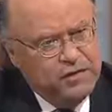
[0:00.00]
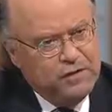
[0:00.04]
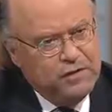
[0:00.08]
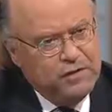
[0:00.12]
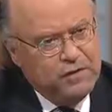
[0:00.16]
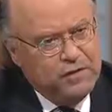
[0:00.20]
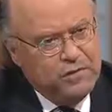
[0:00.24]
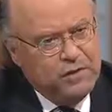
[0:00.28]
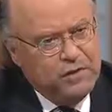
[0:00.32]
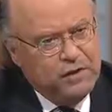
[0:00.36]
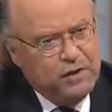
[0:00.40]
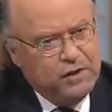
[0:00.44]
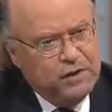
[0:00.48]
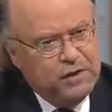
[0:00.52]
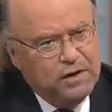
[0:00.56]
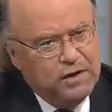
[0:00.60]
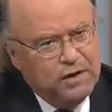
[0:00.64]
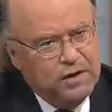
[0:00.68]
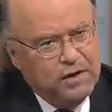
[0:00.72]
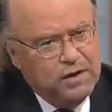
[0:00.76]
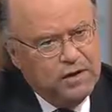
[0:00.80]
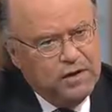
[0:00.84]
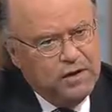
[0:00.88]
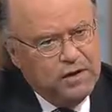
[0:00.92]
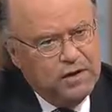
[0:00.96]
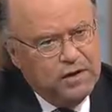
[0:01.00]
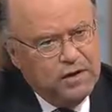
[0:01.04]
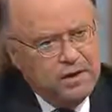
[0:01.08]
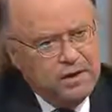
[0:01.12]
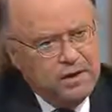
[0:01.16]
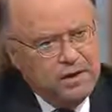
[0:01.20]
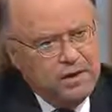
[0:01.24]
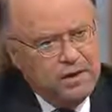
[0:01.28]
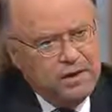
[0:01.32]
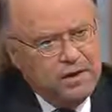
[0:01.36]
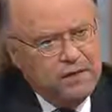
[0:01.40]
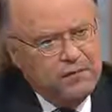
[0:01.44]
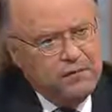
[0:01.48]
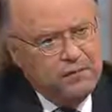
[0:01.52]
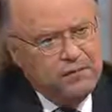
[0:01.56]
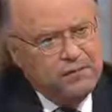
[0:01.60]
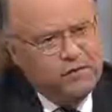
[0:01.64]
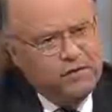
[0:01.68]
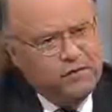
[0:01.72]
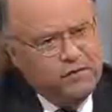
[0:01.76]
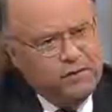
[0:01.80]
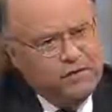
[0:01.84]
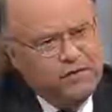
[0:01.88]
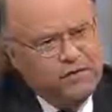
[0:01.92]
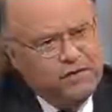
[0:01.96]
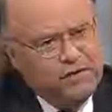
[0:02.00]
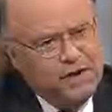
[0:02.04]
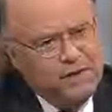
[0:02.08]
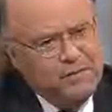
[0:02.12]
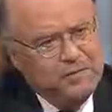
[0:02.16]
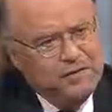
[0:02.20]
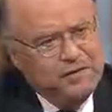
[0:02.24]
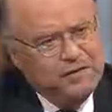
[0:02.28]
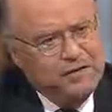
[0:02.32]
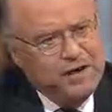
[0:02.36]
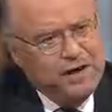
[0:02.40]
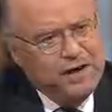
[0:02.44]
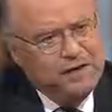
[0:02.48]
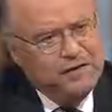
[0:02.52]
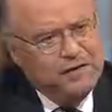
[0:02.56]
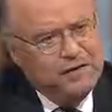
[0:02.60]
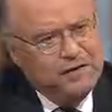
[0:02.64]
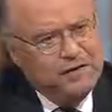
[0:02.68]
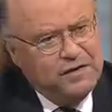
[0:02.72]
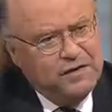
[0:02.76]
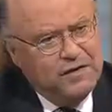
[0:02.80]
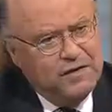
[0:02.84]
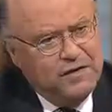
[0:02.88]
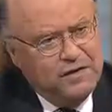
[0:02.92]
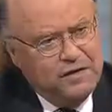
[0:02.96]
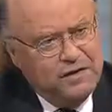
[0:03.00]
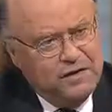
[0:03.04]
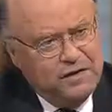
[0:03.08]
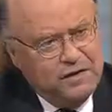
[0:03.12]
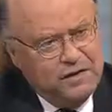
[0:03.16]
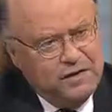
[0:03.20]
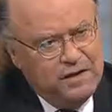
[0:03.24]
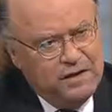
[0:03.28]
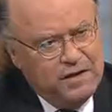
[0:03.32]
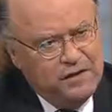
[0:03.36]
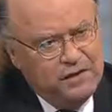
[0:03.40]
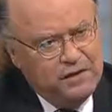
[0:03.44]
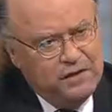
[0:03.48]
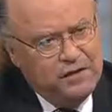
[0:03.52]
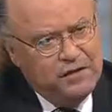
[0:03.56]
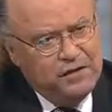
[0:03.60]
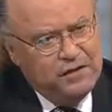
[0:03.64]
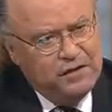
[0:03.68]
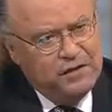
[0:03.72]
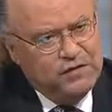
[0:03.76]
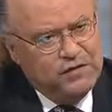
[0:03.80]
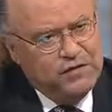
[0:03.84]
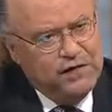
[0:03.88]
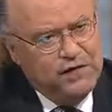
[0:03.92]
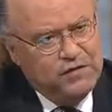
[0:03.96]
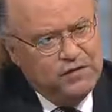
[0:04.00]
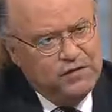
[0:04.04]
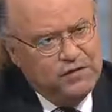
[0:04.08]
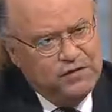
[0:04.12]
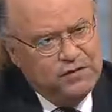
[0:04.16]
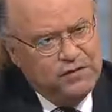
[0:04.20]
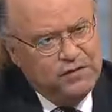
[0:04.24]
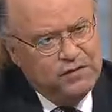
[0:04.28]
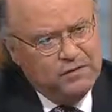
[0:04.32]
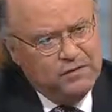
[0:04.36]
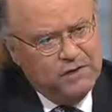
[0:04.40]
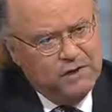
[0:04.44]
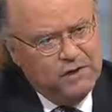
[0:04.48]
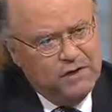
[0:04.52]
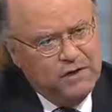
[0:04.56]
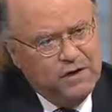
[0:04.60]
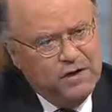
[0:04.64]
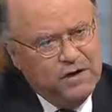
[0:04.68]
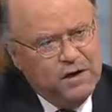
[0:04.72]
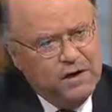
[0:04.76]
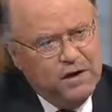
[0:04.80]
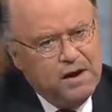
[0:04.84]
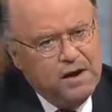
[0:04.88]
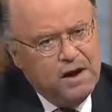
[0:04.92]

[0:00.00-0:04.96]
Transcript: in your book, if there was as much time as scientists, the evolutionists say there is out there,